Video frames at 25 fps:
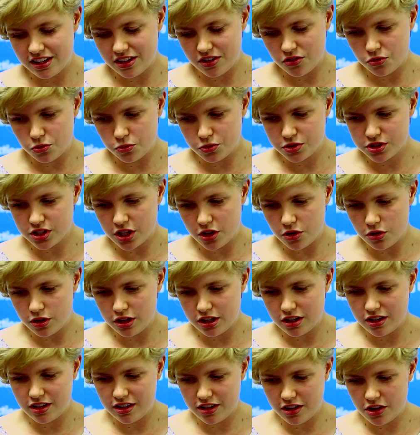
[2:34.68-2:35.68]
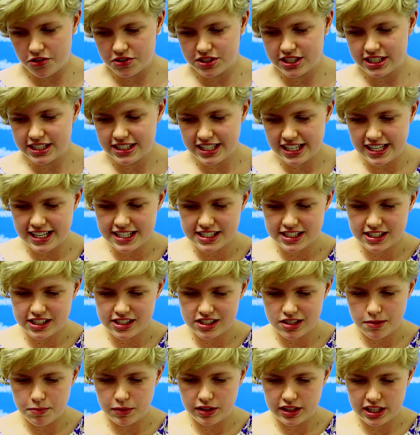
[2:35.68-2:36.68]
Also, OCD isn't
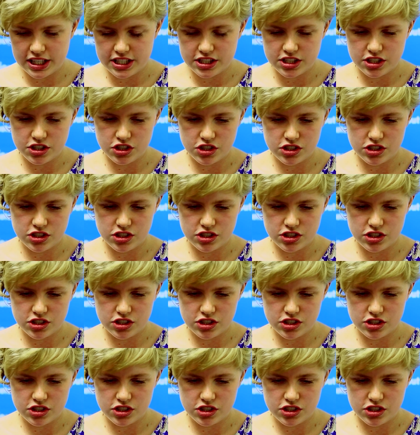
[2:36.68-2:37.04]
something that isn't